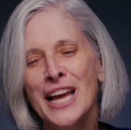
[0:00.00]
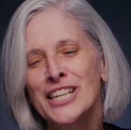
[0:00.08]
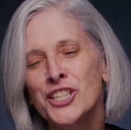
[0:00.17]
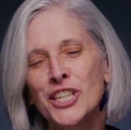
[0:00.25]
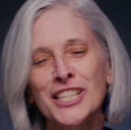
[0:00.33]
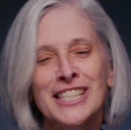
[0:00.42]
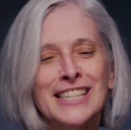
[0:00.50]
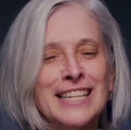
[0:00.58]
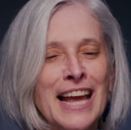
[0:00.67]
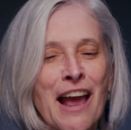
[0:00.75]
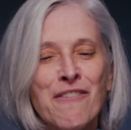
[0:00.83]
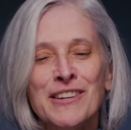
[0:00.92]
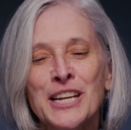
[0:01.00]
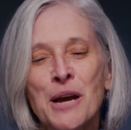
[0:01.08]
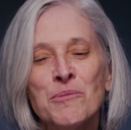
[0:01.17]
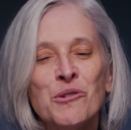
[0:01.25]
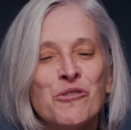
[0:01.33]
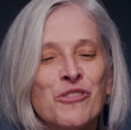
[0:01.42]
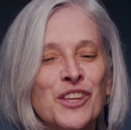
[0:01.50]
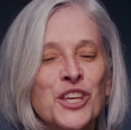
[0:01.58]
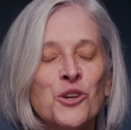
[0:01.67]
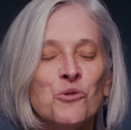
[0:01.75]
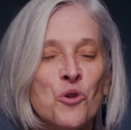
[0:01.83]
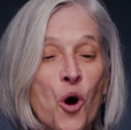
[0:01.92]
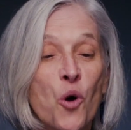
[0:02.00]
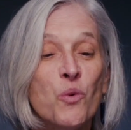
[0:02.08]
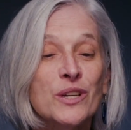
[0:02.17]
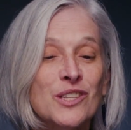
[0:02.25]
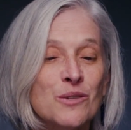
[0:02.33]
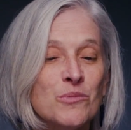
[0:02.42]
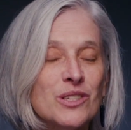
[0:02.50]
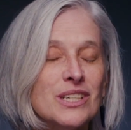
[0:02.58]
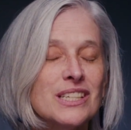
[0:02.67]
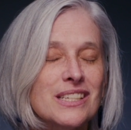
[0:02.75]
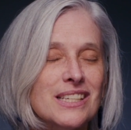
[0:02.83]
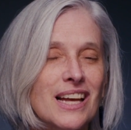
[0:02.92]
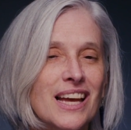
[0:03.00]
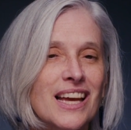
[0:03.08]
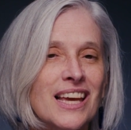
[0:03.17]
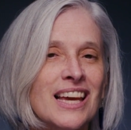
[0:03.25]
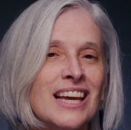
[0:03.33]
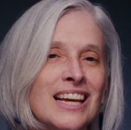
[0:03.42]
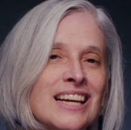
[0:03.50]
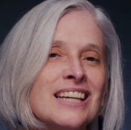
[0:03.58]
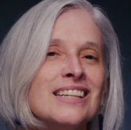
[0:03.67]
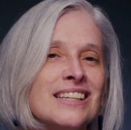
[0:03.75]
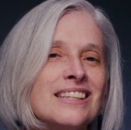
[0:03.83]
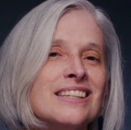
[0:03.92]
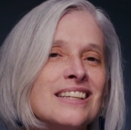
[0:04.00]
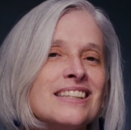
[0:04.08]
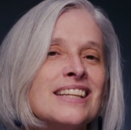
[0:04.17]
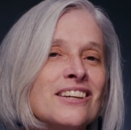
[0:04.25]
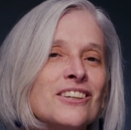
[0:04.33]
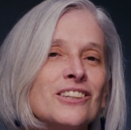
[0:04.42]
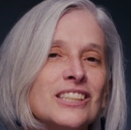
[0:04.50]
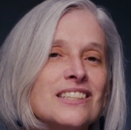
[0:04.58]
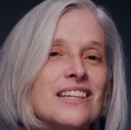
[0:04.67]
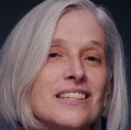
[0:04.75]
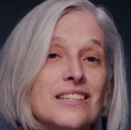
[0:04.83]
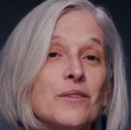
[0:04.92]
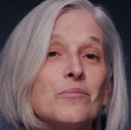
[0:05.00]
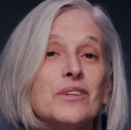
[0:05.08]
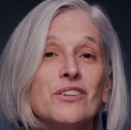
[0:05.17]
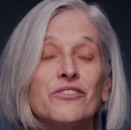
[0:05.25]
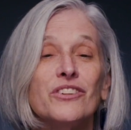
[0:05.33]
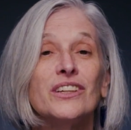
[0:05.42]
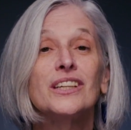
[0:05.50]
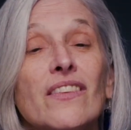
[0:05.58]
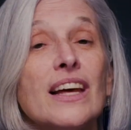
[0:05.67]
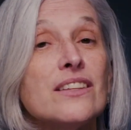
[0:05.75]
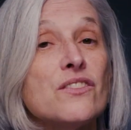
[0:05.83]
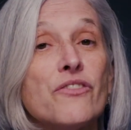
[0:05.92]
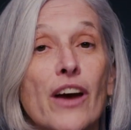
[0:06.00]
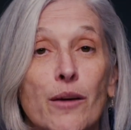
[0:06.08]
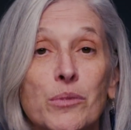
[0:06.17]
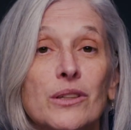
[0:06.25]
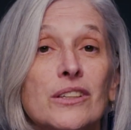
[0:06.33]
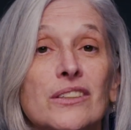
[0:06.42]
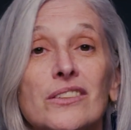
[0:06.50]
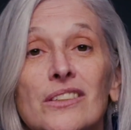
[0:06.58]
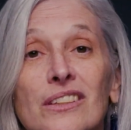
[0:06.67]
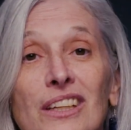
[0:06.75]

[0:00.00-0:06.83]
Just every time you think you know what someone's gonna say, they are gonna say something different, and that's fabulous.